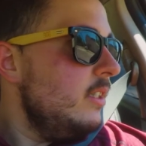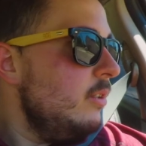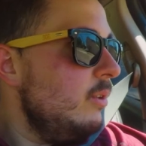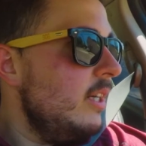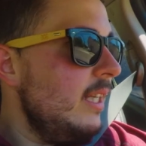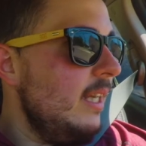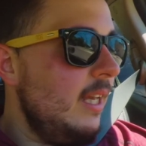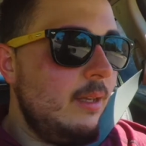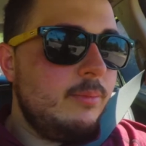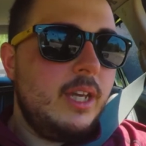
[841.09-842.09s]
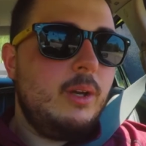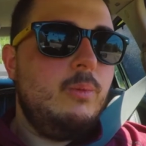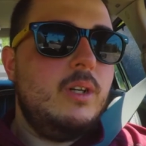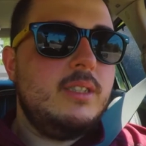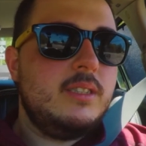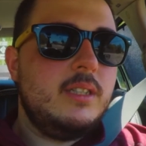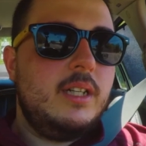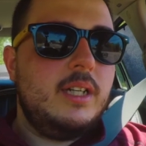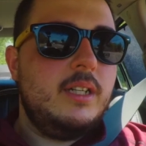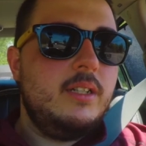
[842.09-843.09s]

run a game like once a